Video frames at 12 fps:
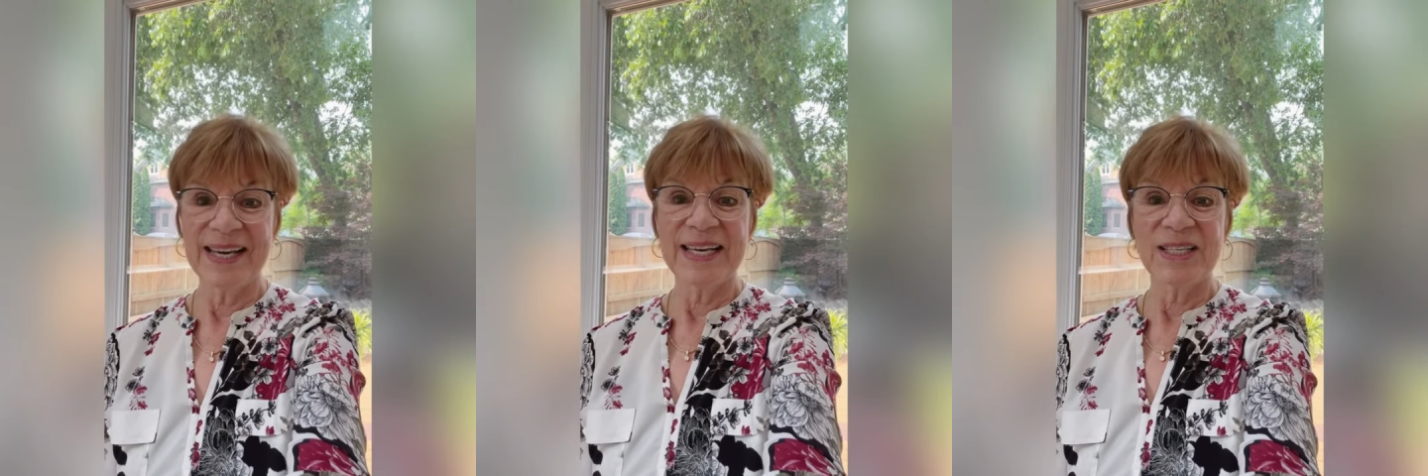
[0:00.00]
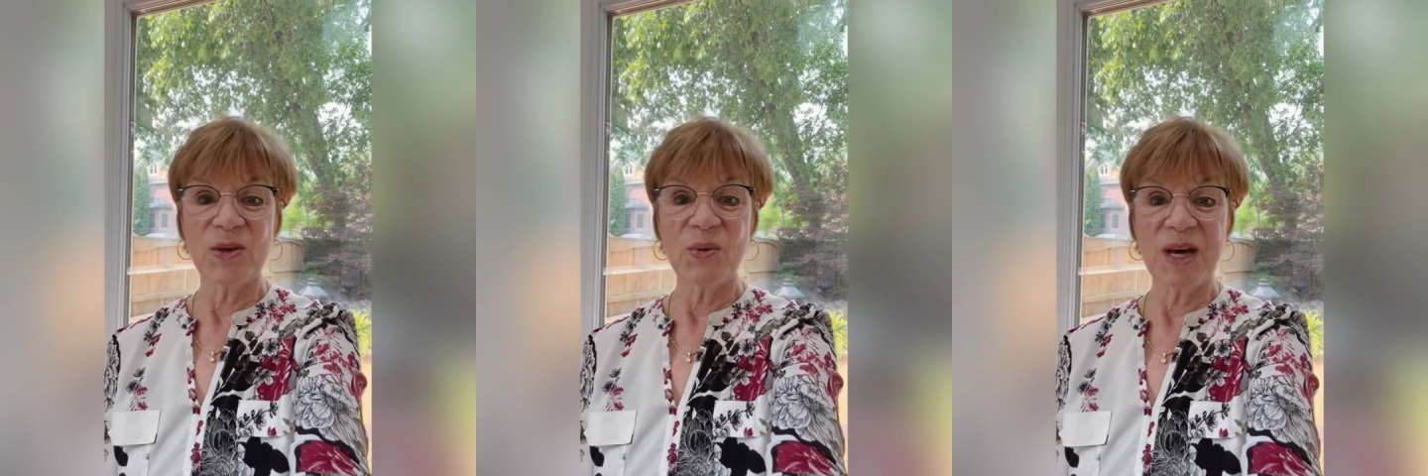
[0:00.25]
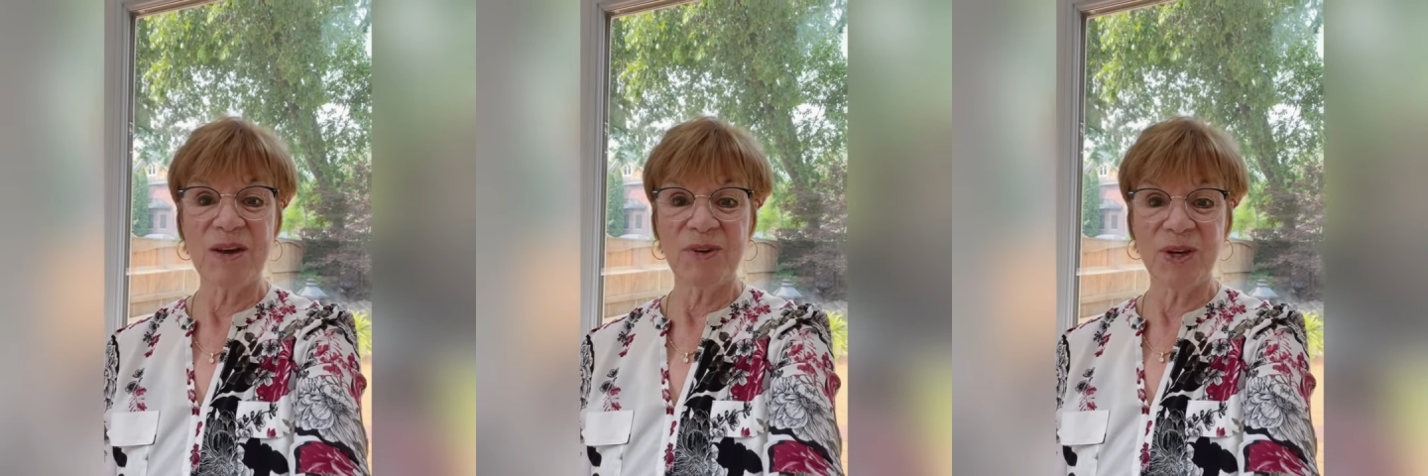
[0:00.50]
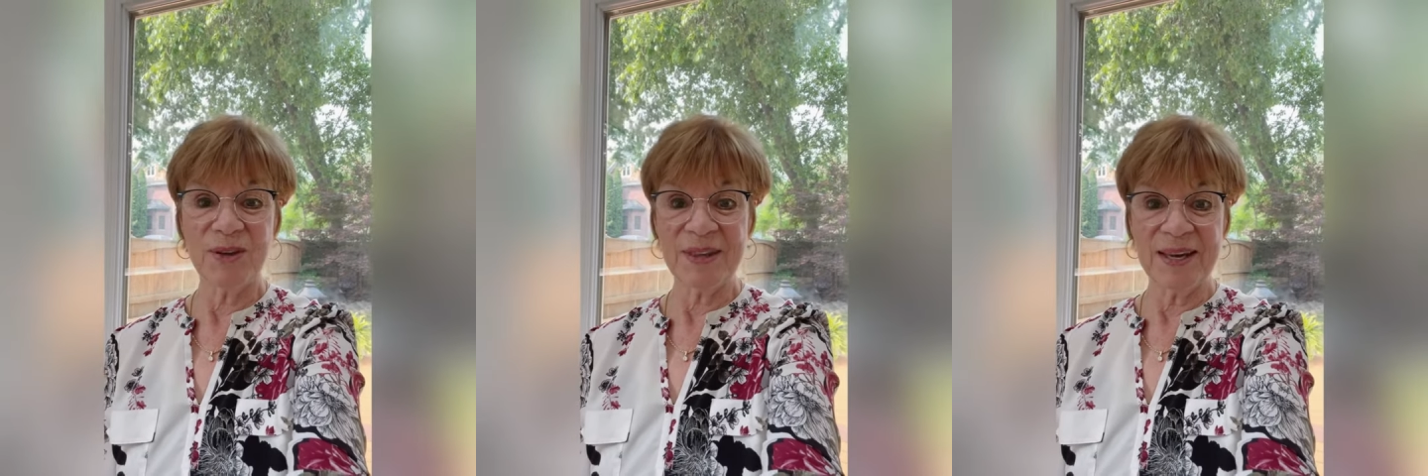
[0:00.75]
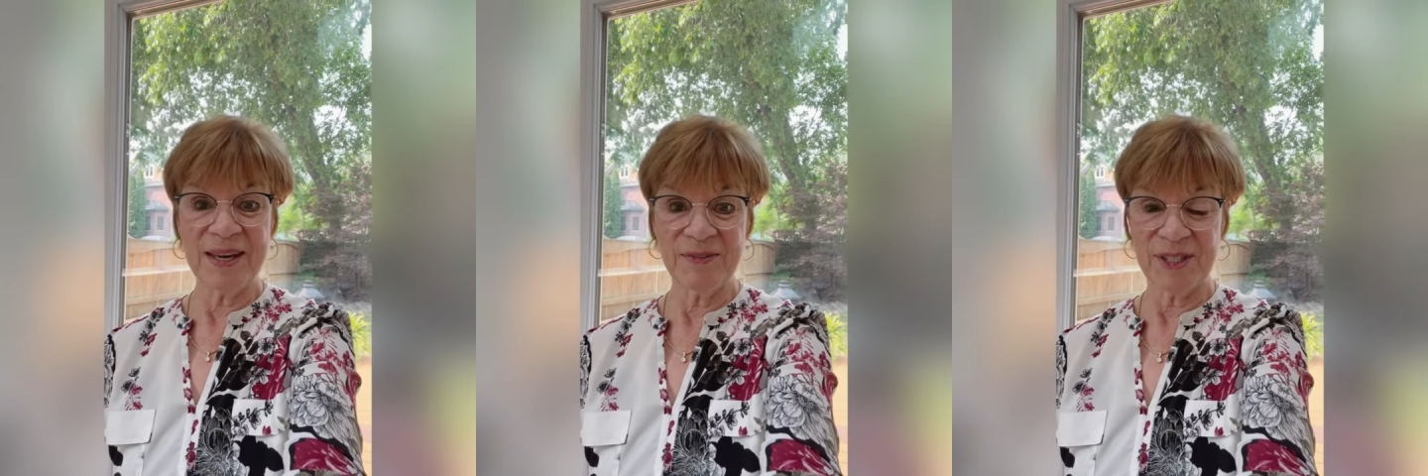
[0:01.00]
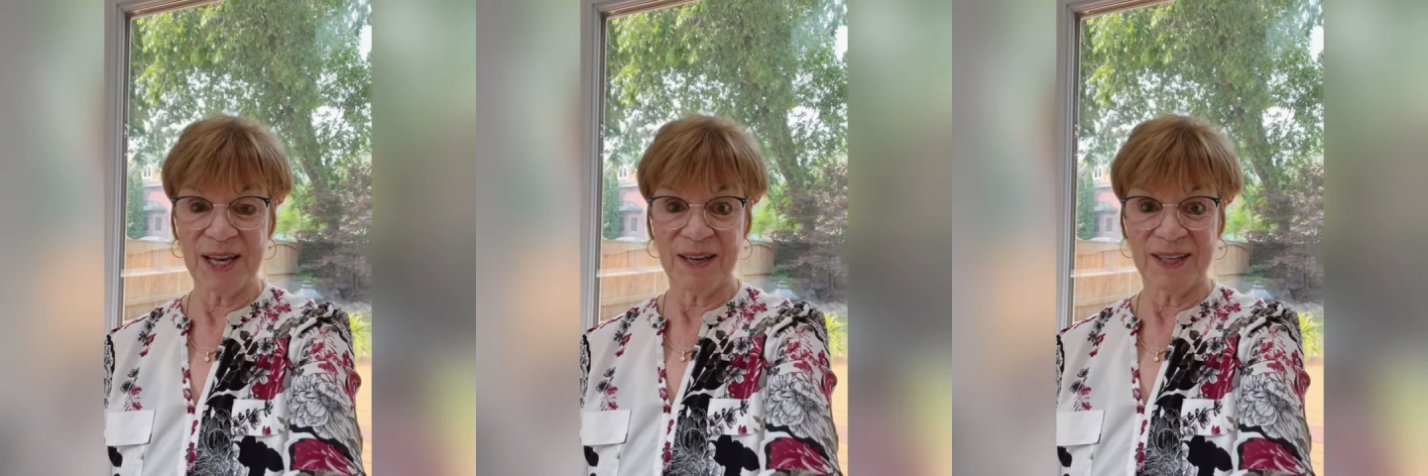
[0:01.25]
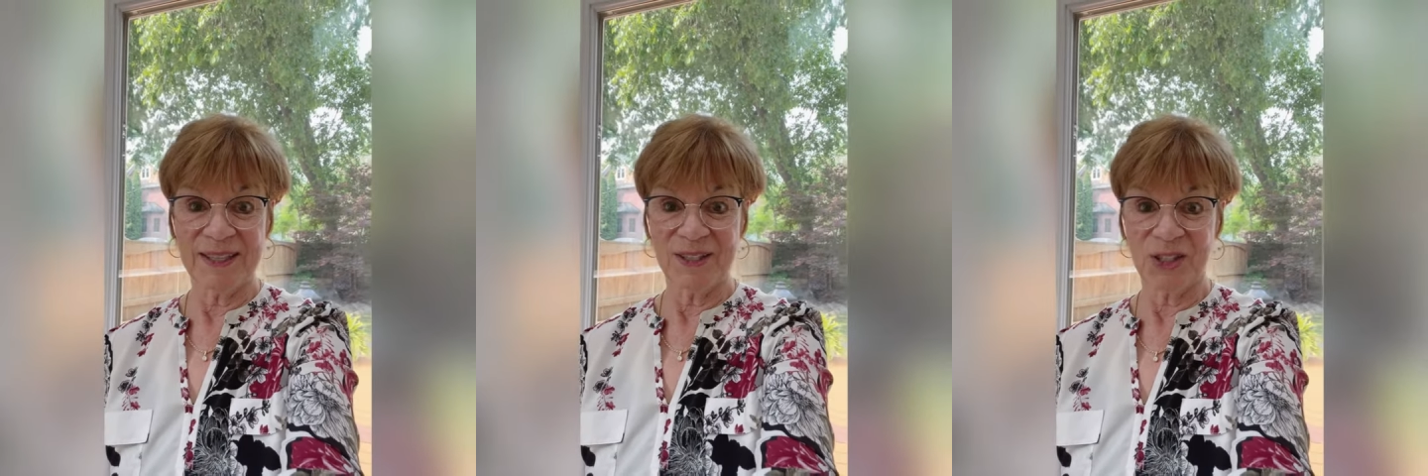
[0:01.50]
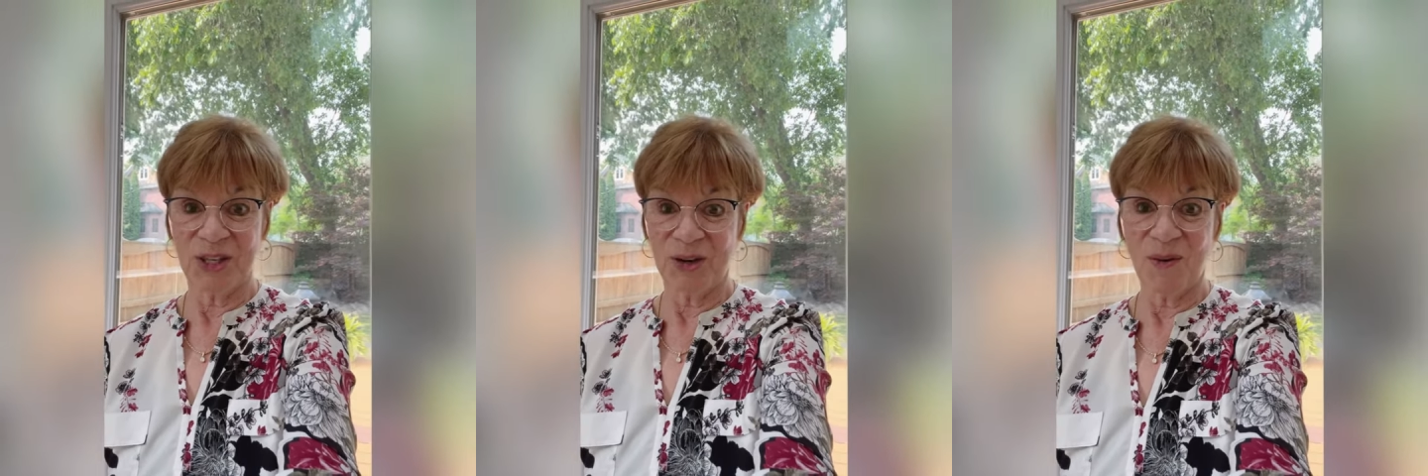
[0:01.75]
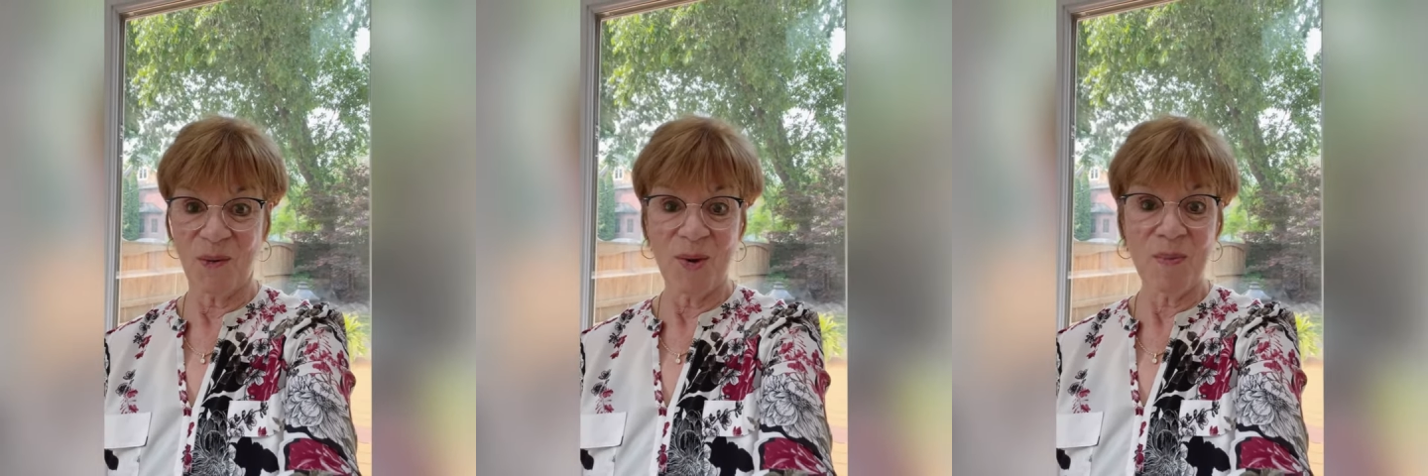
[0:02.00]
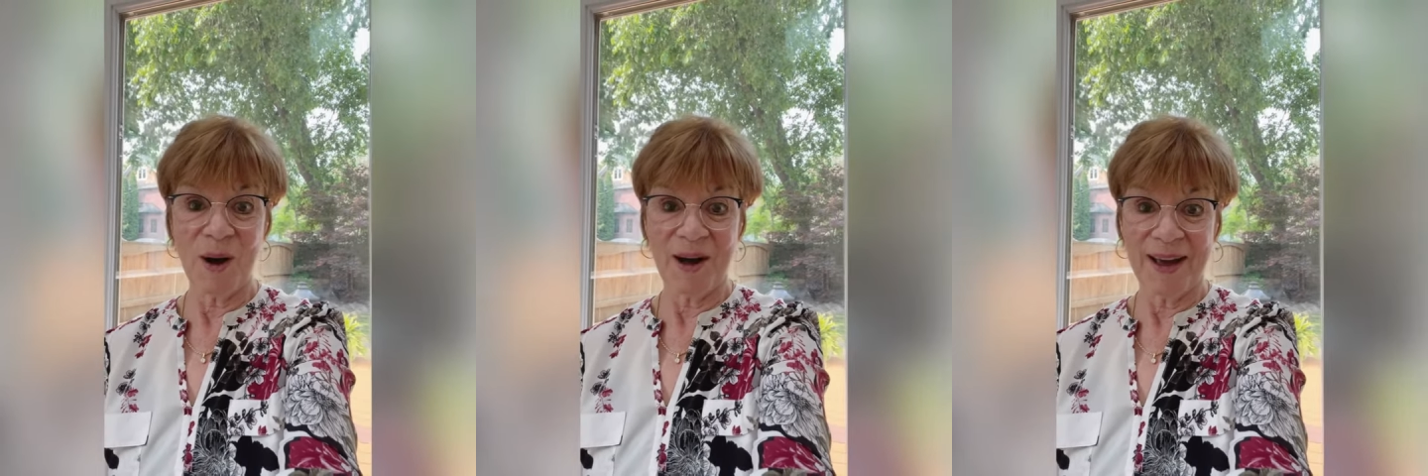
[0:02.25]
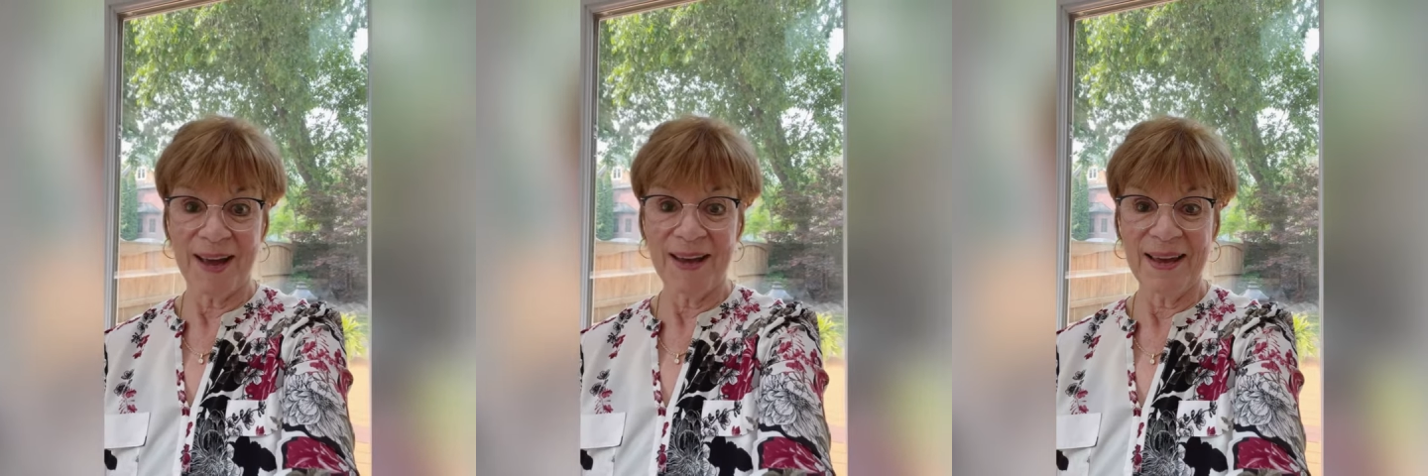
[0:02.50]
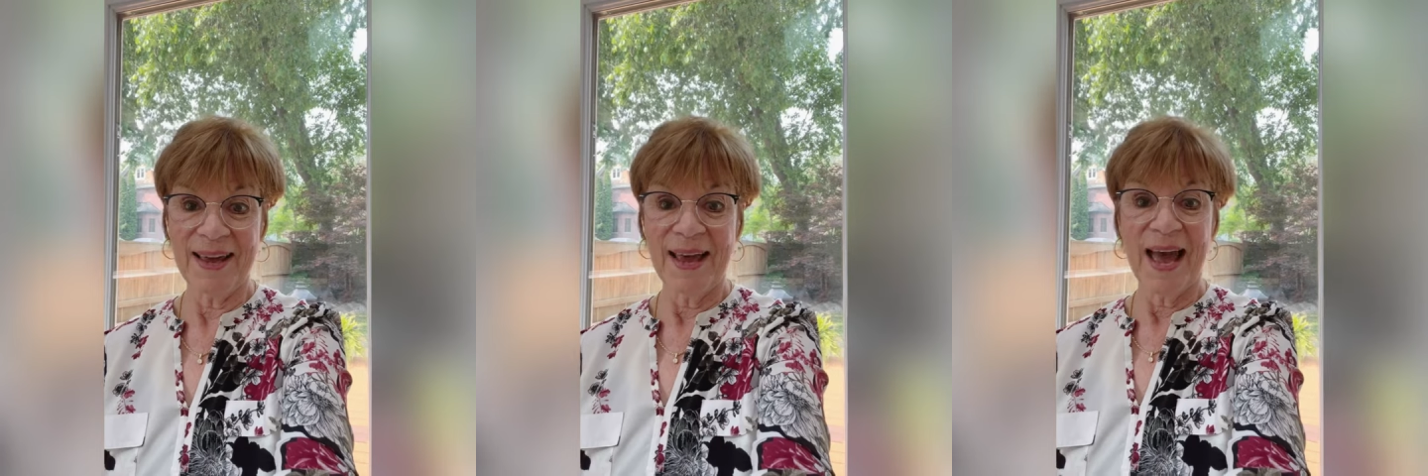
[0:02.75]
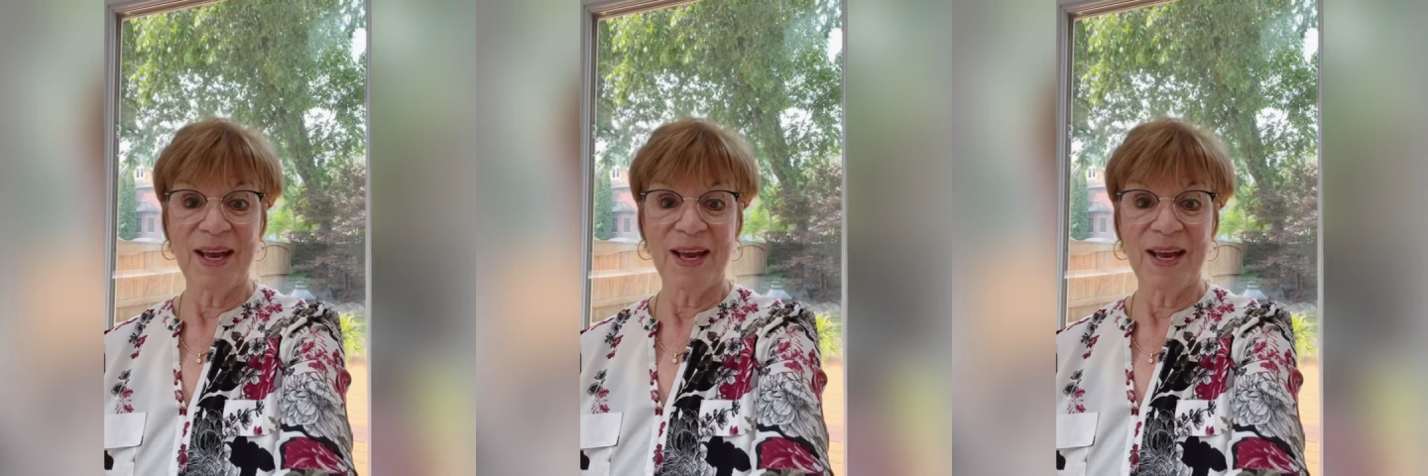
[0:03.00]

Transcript: So if you're thinking of selling this year or buying,